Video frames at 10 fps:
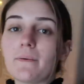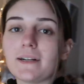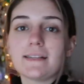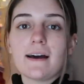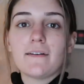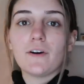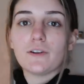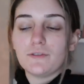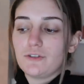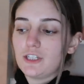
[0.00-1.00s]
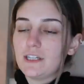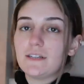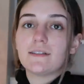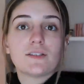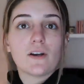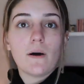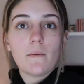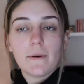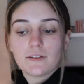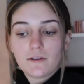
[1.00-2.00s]
I wanted to have all new sheets, so I'm
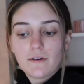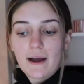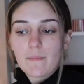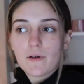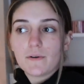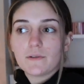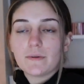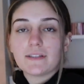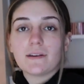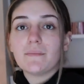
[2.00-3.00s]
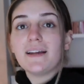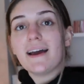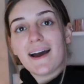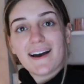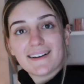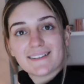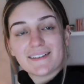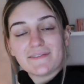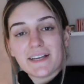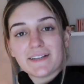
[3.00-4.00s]
about to go grab those, but somebody asked
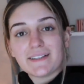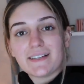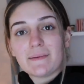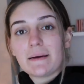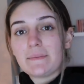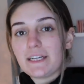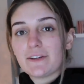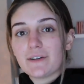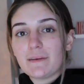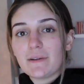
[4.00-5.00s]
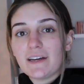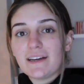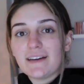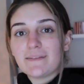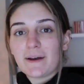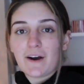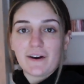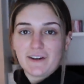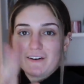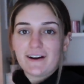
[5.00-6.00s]
if they could see my meet and greet blanket, my
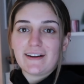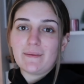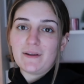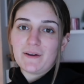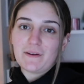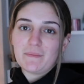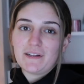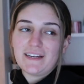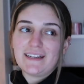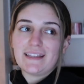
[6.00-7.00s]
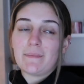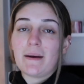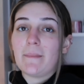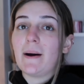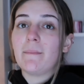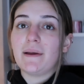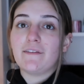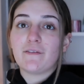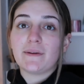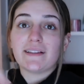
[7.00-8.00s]
Ariana Grande meet and greet blanket that my mom
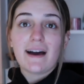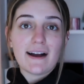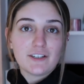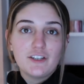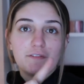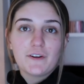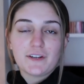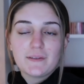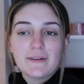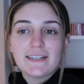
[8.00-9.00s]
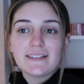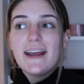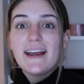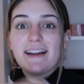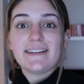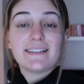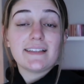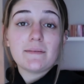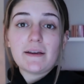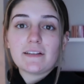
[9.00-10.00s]
made for me last year for Christmas, and it's
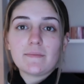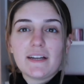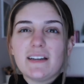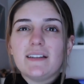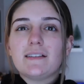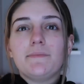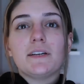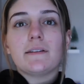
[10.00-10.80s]
in the basement and needs to be